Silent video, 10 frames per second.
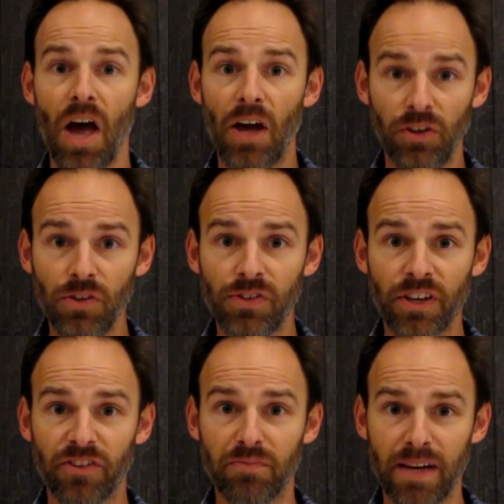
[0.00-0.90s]
Are you sick
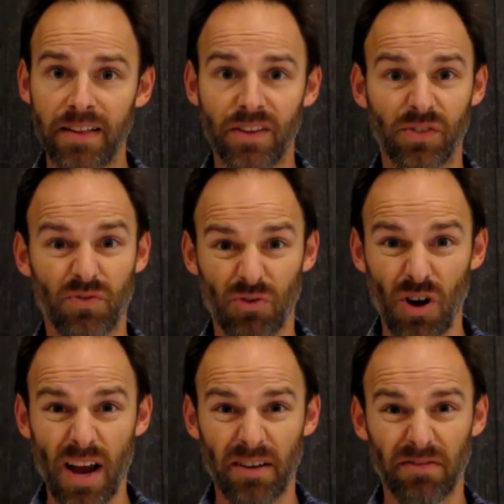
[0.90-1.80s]
of meat that's
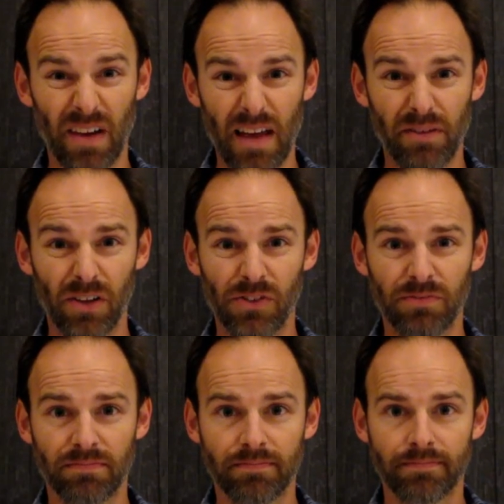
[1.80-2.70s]
dry and flavourless?
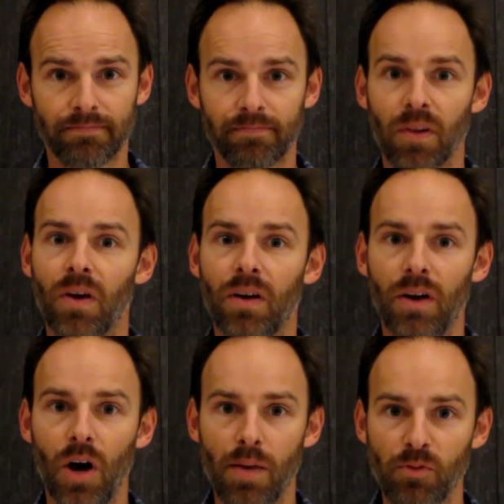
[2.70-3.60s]

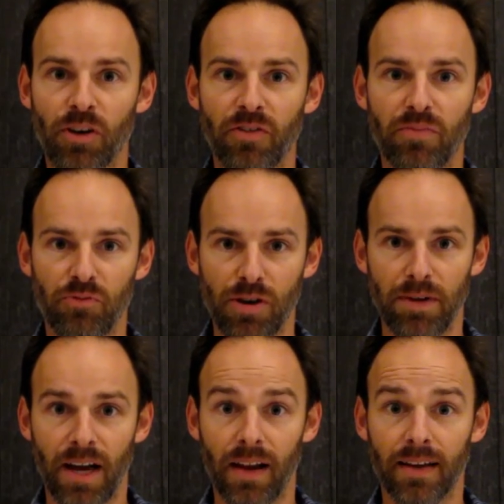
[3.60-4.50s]
I'm Greg from
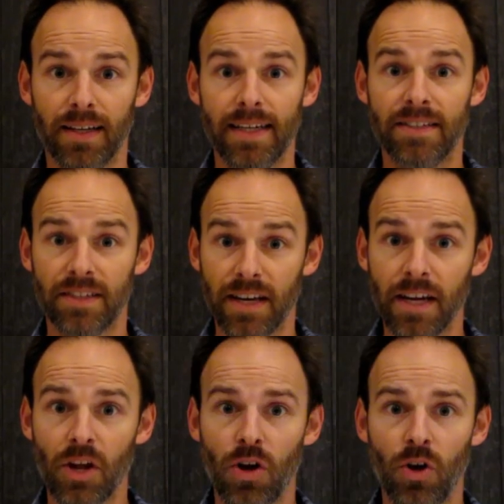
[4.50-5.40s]
Premiala, and today
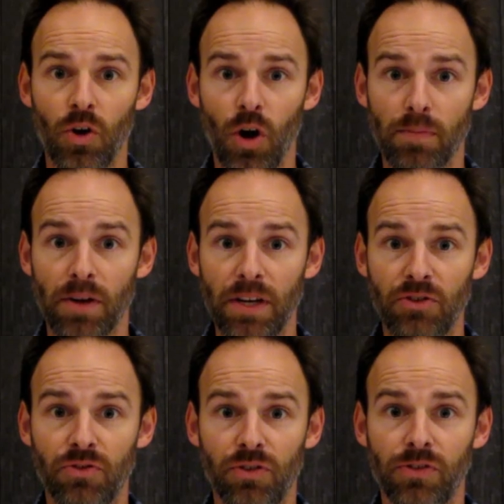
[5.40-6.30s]
I'm going to
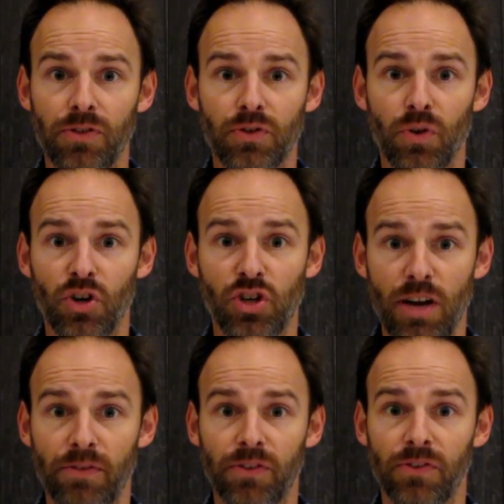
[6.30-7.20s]
introduce you to a
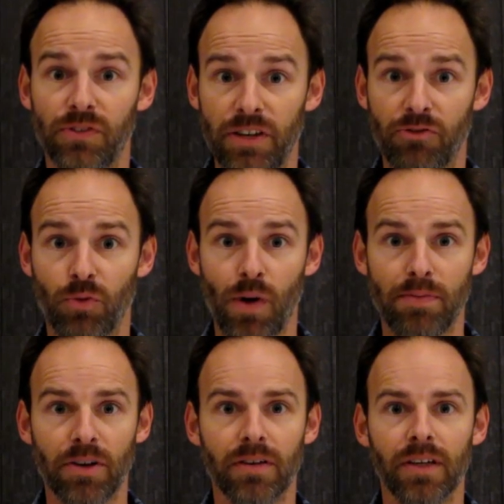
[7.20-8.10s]
chef's secret weapon,
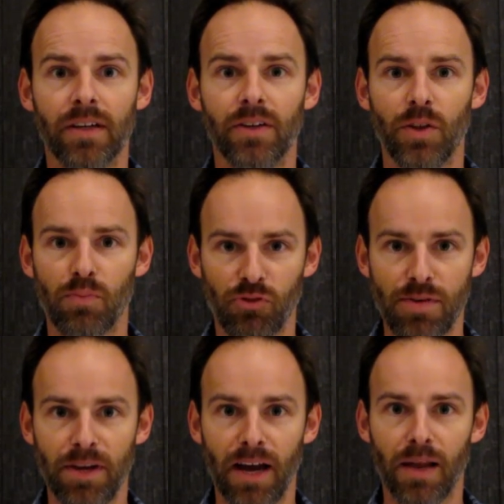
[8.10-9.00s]
the
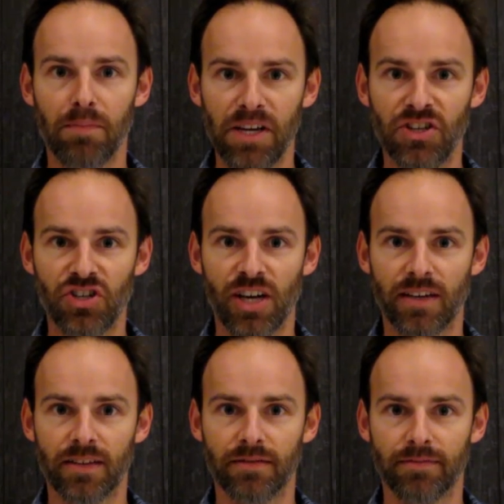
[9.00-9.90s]
Premiala meat injector.